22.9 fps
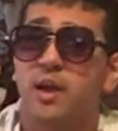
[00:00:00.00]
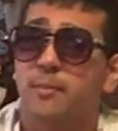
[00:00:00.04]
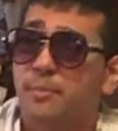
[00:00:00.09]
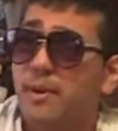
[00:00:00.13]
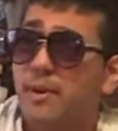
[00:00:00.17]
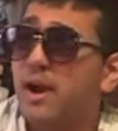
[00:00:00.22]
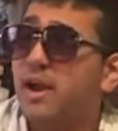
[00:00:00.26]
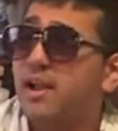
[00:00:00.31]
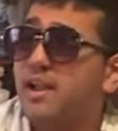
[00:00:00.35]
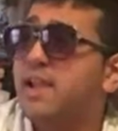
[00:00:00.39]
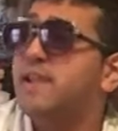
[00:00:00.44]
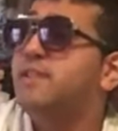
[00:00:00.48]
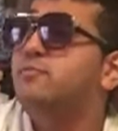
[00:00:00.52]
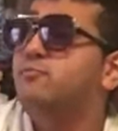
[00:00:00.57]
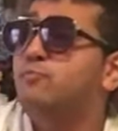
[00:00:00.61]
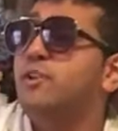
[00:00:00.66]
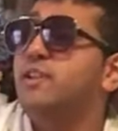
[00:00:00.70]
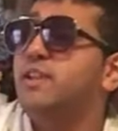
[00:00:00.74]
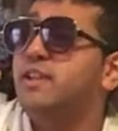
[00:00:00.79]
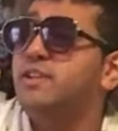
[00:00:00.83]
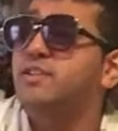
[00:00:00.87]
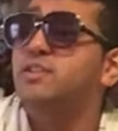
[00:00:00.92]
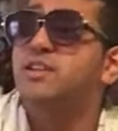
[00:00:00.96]
But it
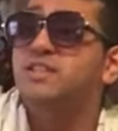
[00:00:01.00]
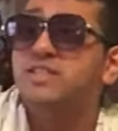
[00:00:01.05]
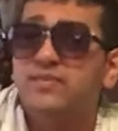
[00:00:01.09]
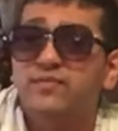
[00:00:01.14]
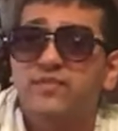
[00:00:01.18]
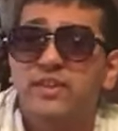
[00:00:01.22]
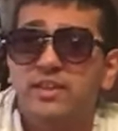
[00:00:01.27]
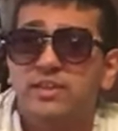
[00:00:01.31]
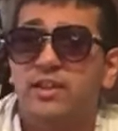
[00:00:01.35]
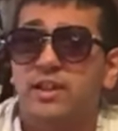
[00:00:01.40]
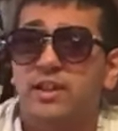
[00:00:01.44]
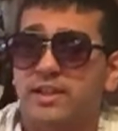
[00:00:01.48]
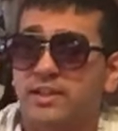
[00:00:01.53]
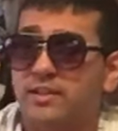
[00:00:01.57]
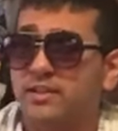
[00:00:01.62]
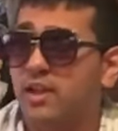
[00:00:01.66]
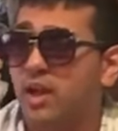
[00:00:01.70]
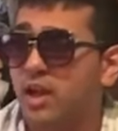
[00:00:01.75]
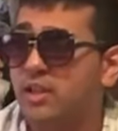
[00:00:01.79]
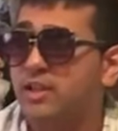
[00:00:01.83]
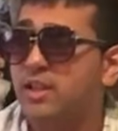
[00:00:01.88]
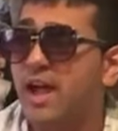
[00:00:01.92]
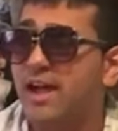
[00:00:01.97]
really does feel like
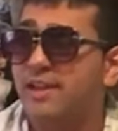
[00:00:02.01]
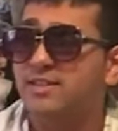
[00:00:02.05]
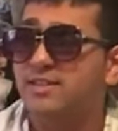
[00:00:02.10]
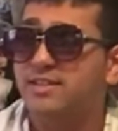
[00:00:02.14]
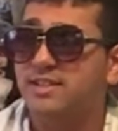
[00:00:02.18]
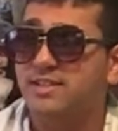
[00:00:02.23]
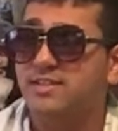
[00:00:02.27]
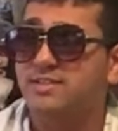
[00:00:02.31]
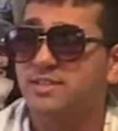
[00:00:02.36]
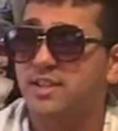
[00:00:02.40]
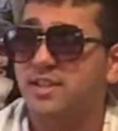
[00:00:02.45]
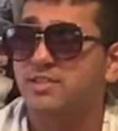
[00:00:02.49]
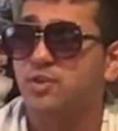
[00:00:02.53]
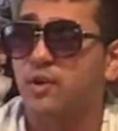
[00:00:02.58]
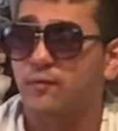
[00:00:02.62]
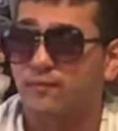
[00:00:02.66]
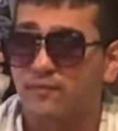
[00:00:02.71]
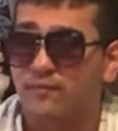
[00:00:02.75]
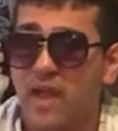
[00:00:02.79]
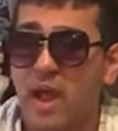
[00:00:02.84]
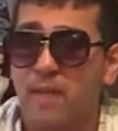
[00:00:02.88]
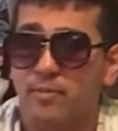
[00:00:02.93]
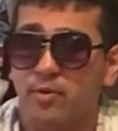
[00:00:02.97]
a lot of these things are
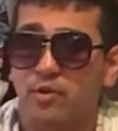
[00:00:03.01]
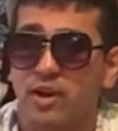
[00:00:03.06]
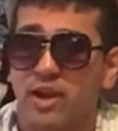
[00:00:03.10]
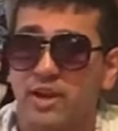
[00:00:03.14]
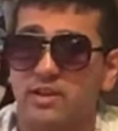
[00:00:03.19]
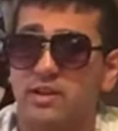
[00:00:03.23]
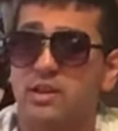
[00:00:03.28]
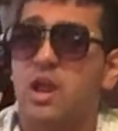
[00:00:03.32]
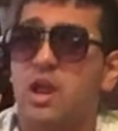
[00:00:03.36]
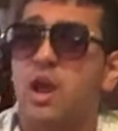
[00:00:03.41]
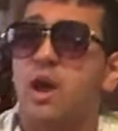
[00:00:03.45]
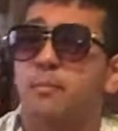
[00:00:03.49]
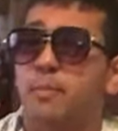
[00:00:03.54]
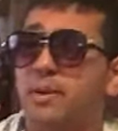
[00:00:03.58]
fabricated.